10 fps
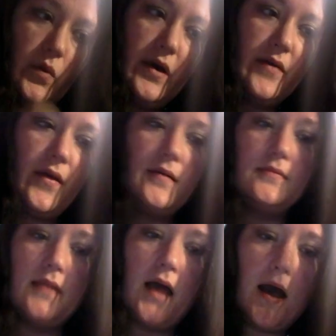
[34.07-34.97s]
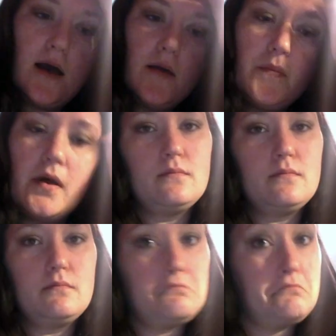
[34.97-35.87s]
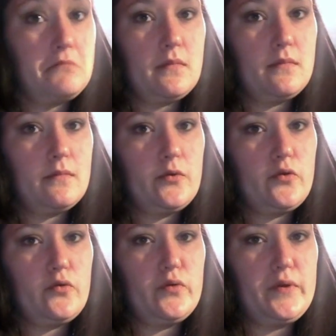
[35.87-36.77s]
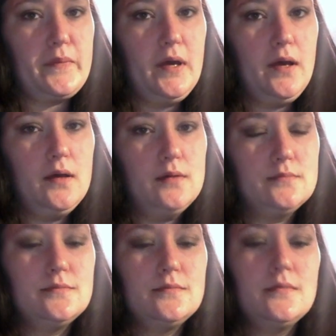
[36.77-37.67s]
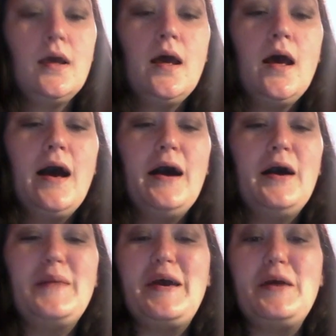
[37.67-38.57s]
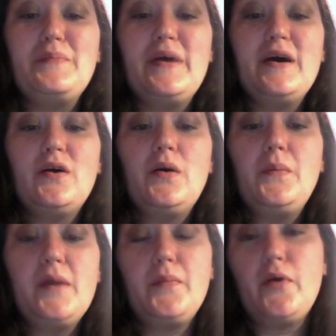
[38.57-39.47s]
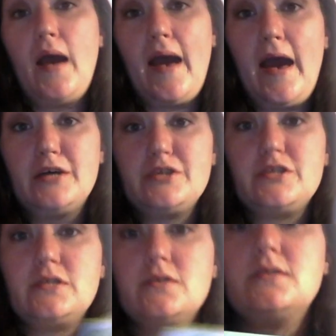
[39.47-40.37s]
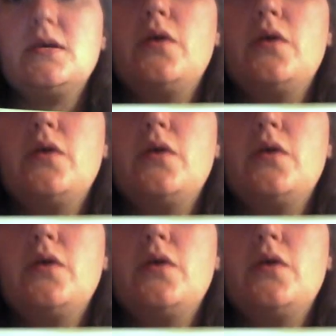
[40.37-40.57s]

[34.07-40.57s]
with lime crema and bell pepper hash. So